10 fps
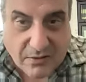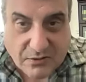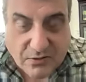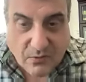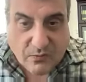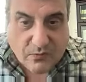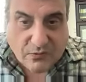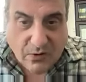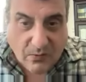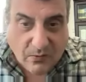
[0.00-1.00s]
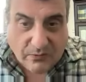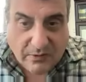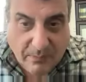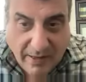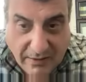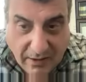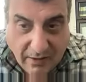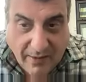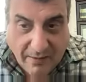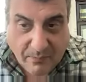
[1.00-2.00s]
So depending
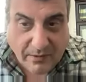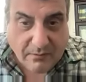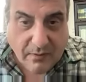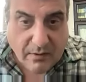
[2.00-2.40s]
on that, but